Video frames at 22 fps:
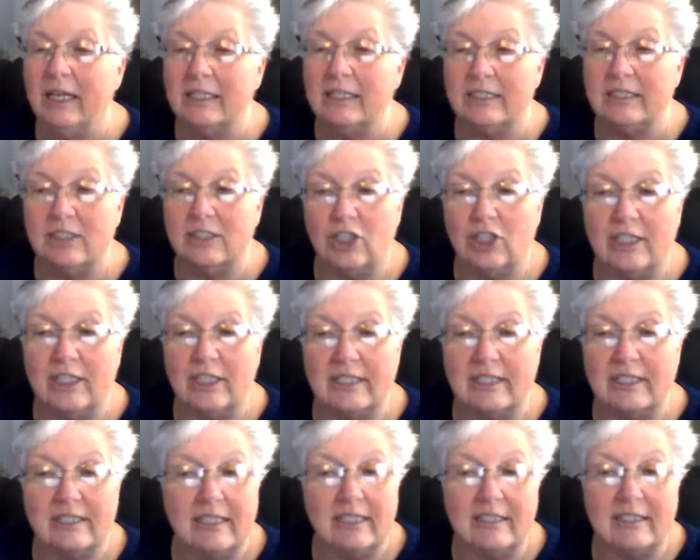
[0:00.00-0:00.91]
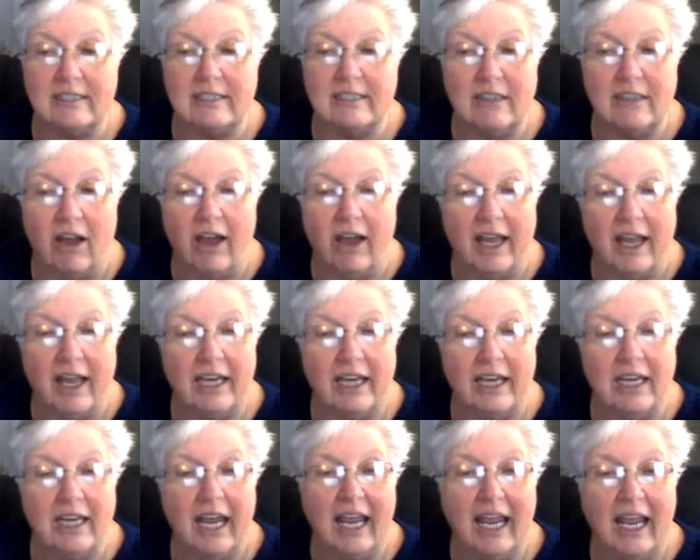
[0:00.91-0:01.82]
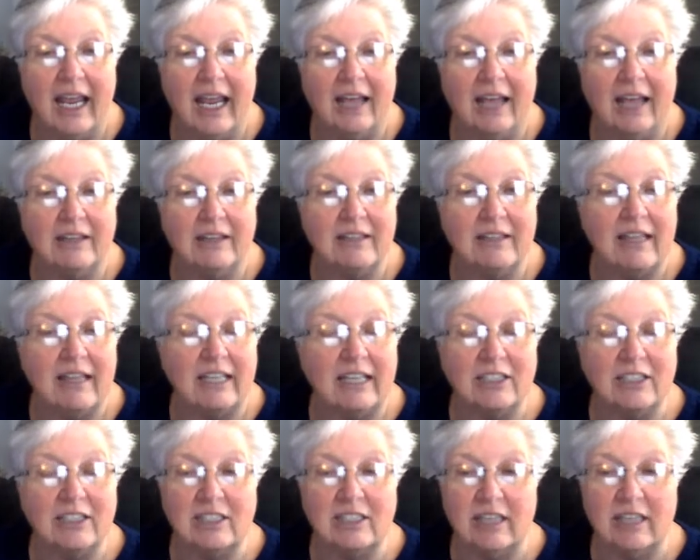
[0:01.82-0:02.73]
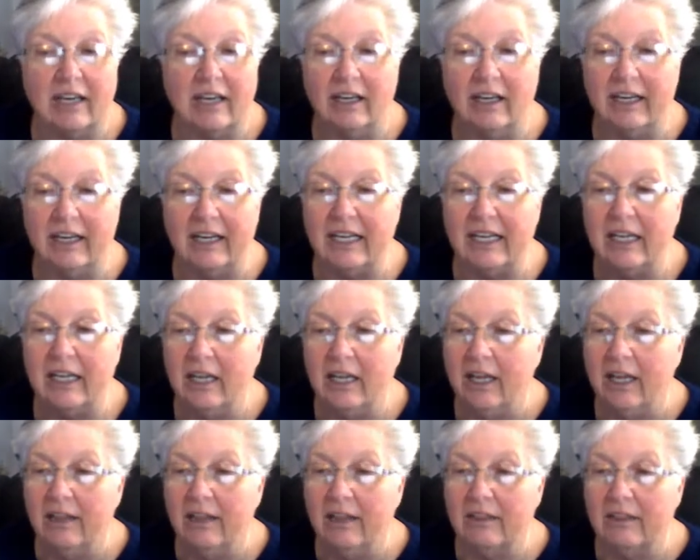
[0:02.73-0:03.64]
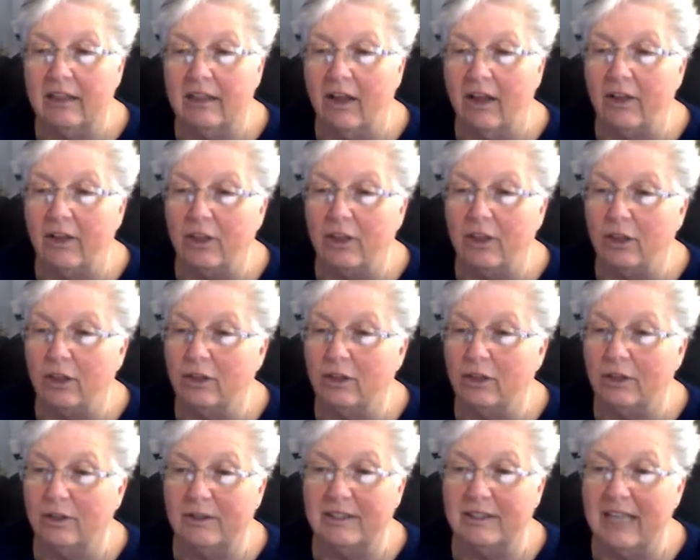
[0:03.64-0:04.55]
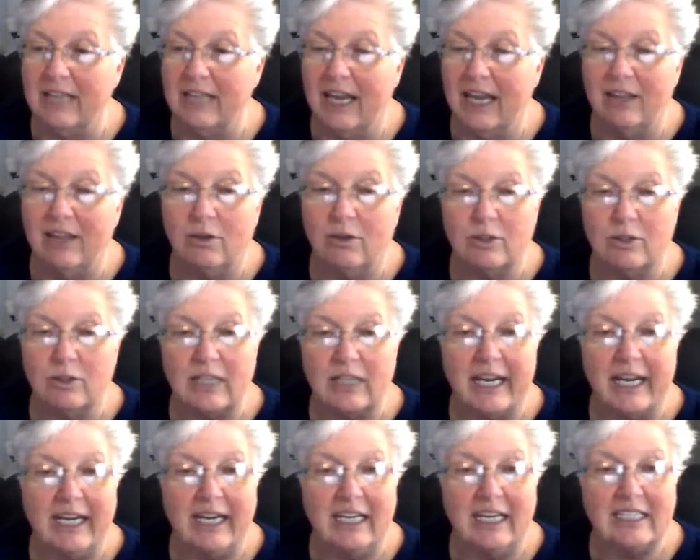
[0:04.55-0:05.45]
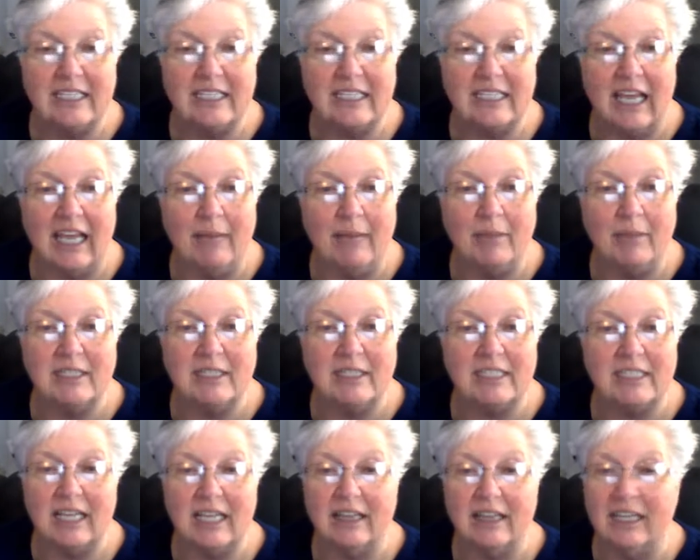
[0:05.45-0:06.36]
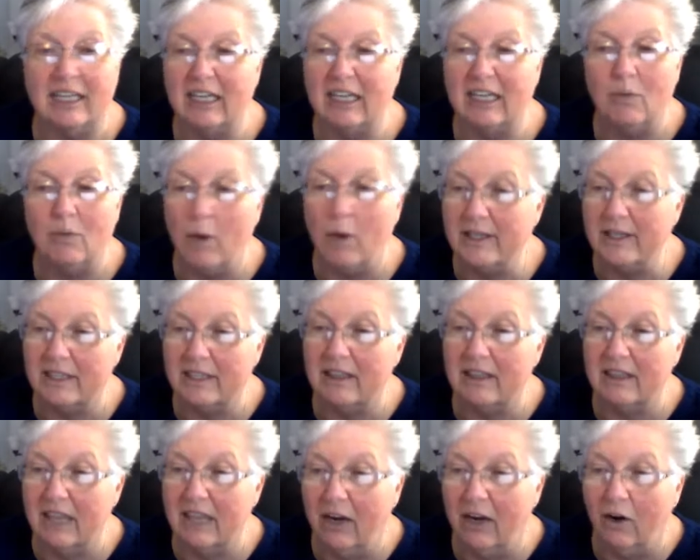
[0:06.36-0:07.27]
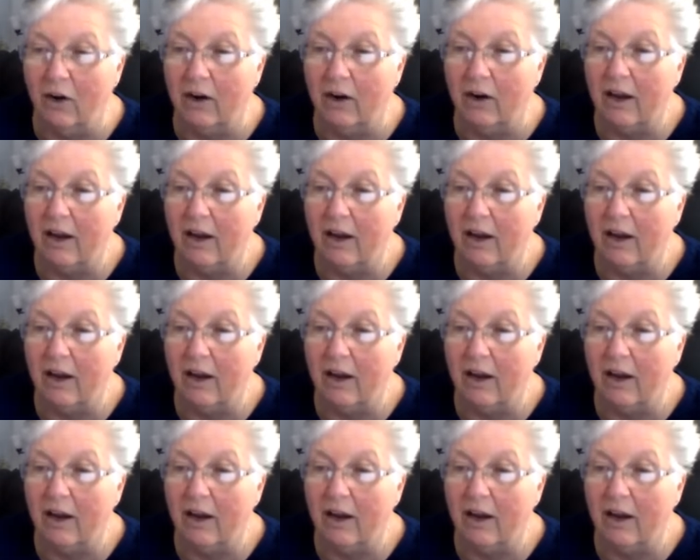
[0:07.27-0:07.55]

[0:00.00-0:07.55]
Jesus has died, and then suddenly on the 3rd day those ladies came and said that he wasn't there,